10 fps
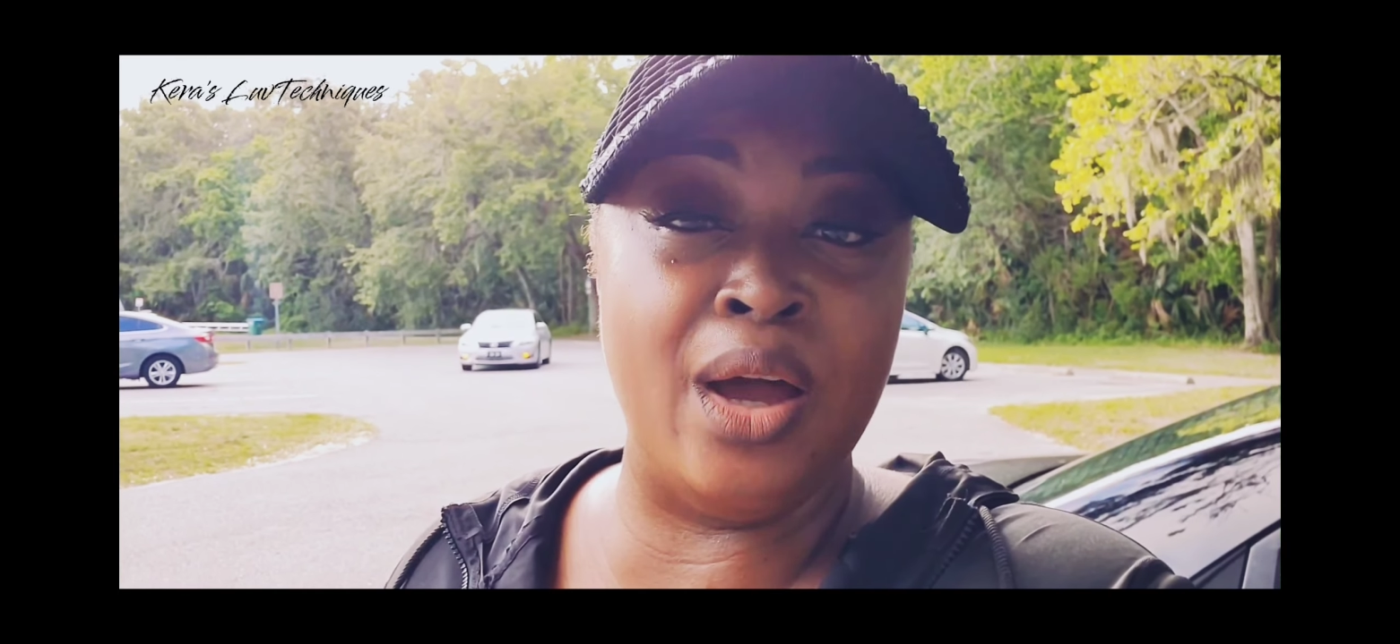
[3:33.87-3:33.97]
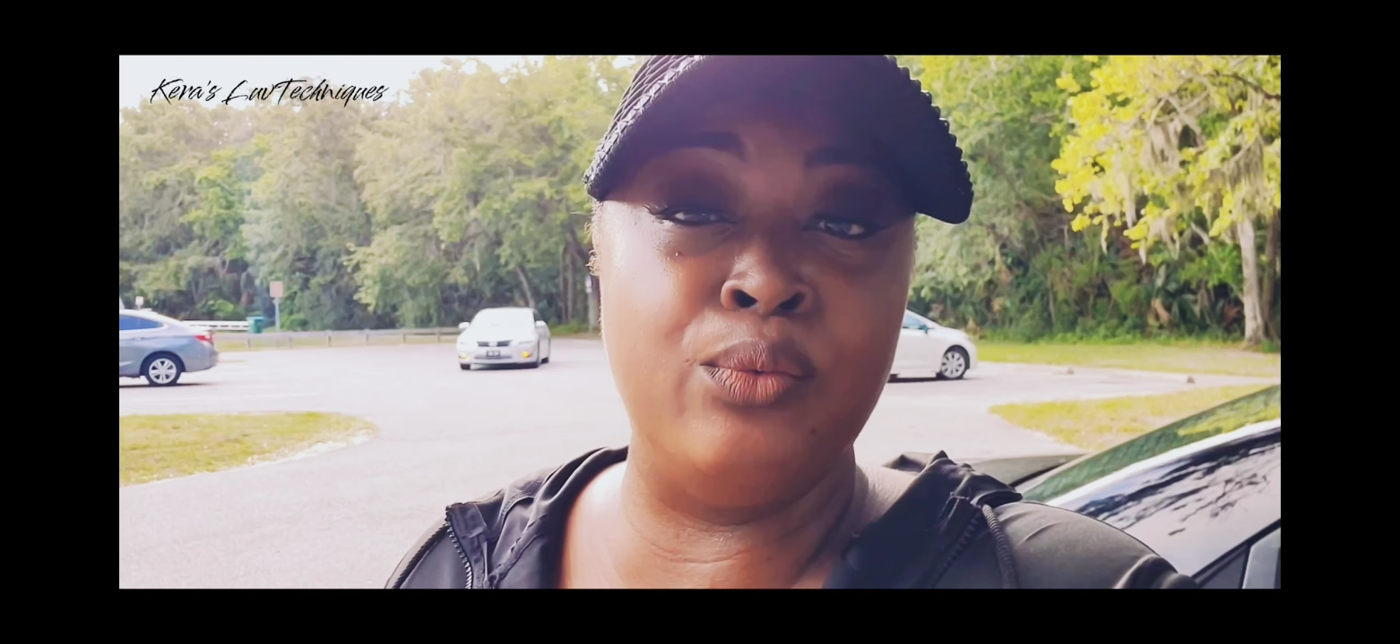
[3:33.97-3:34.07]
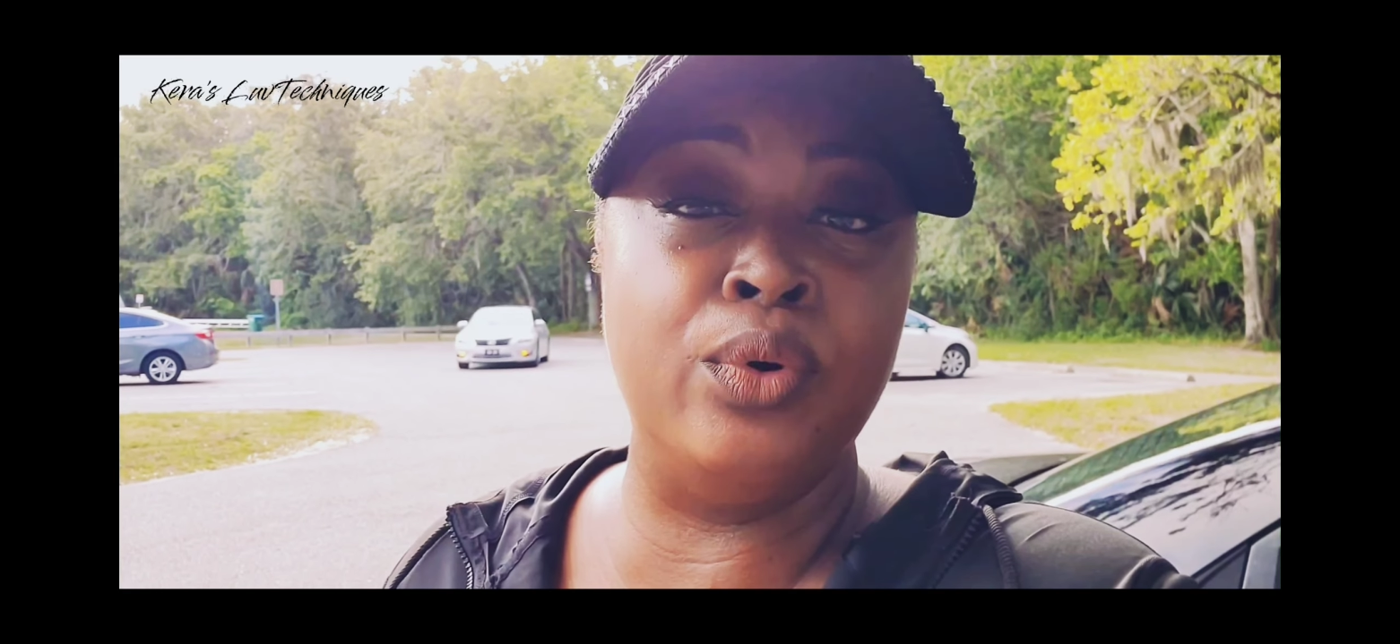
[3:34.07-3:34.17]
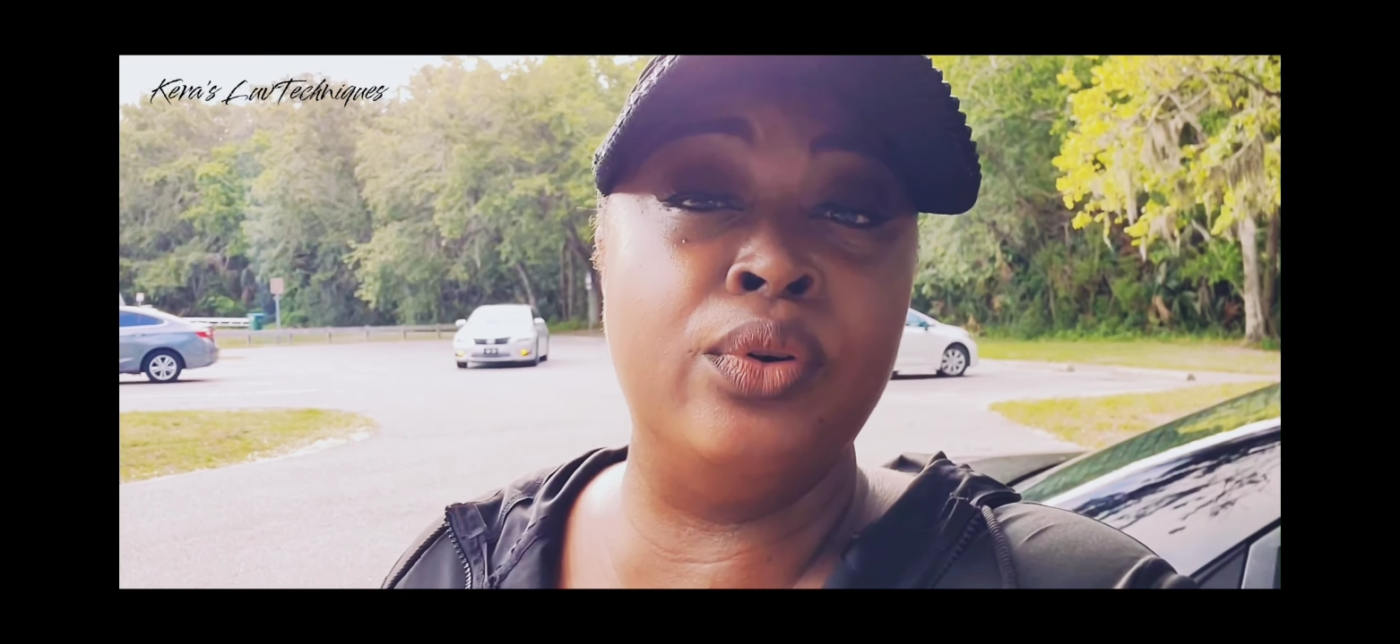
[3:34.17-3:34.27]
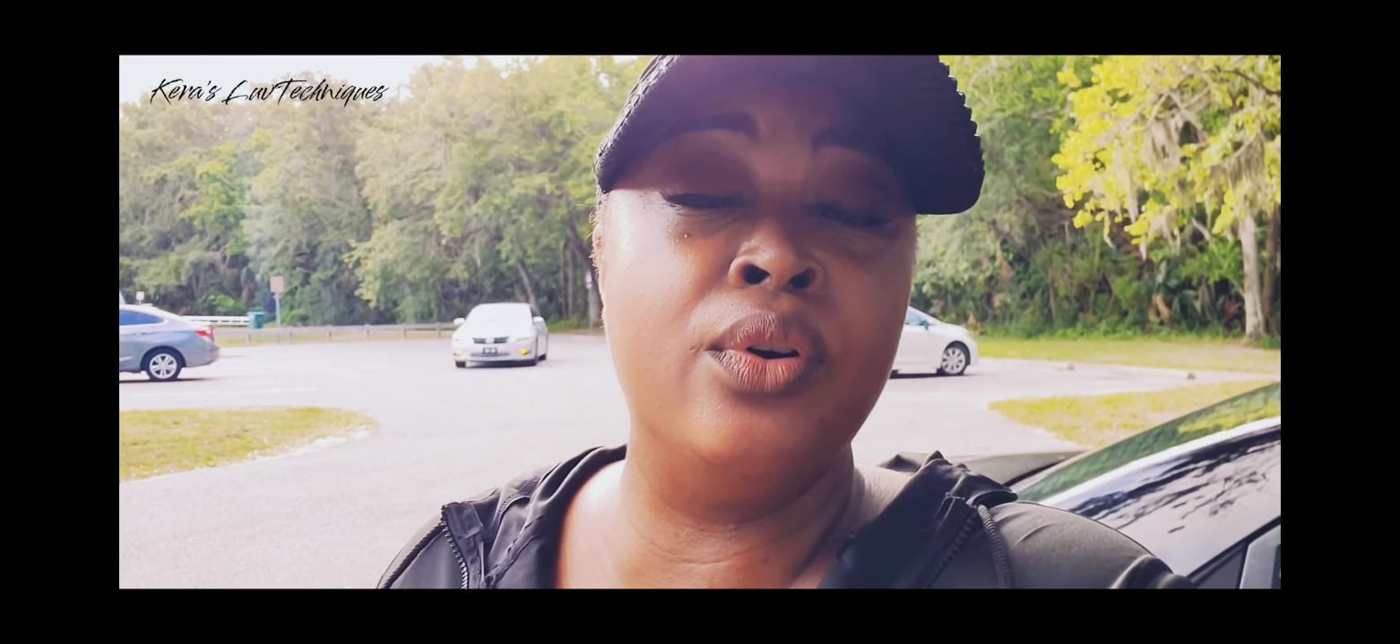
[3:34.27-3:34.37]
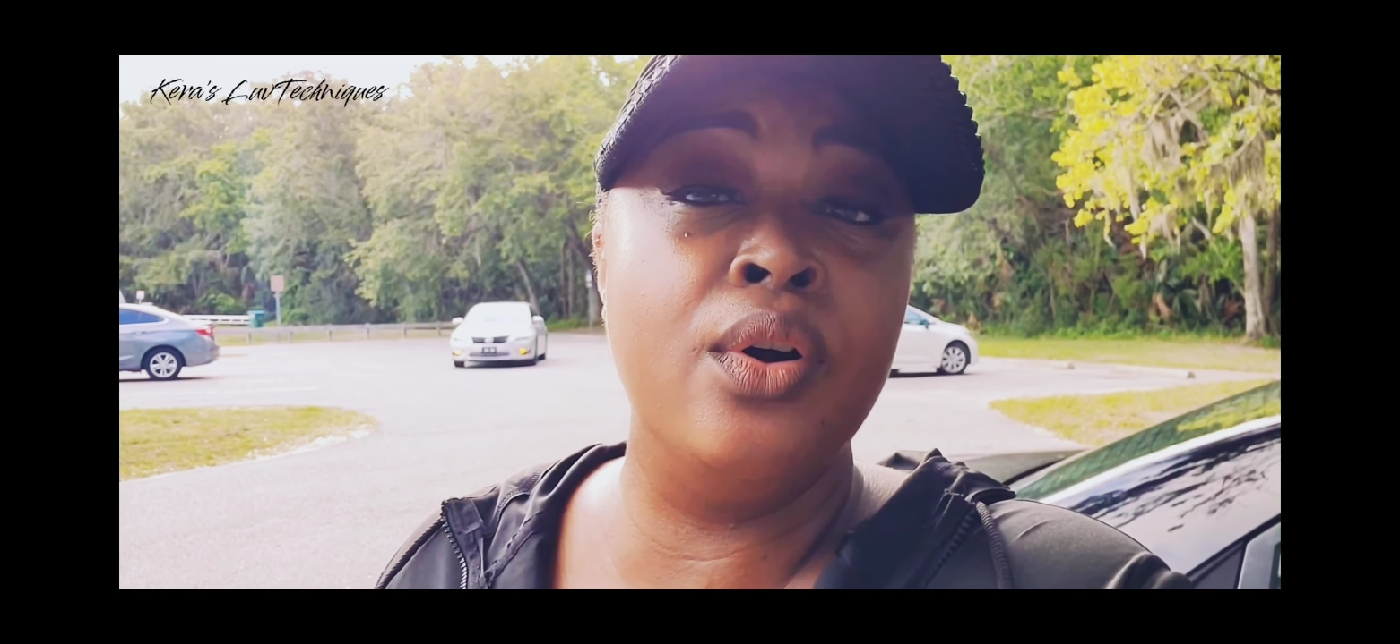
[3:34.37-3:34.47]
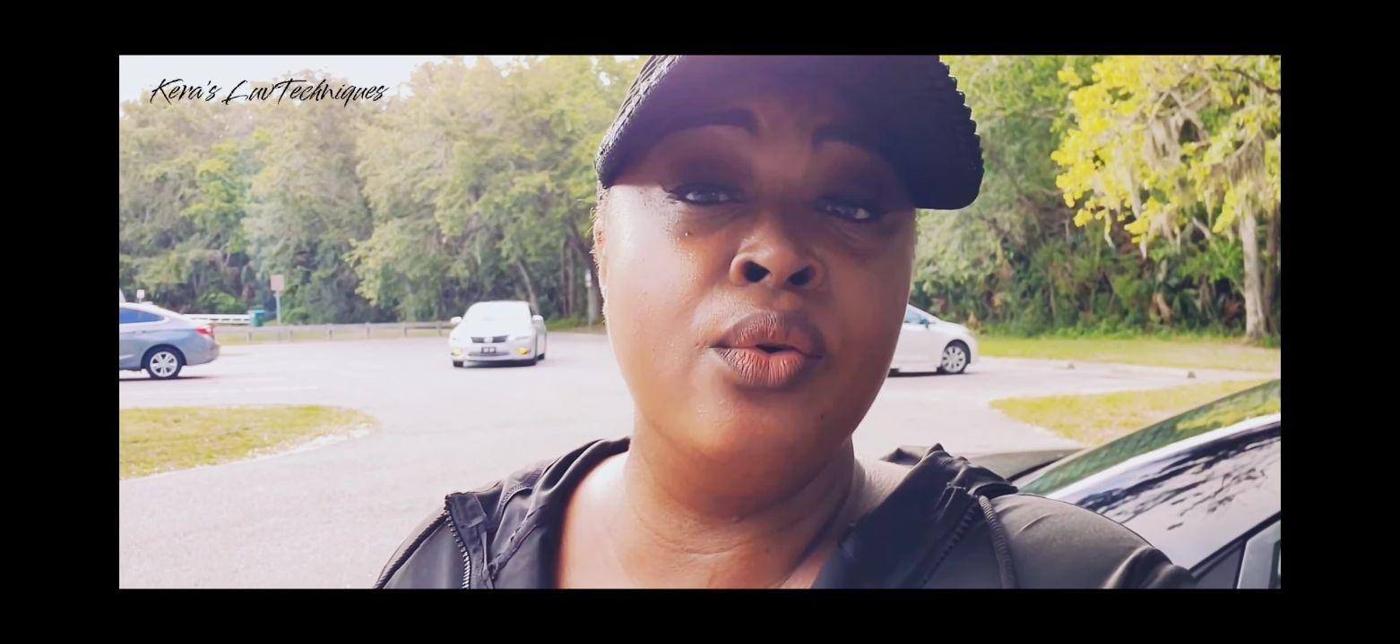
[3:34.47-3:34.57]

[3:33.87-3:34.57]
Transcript: that will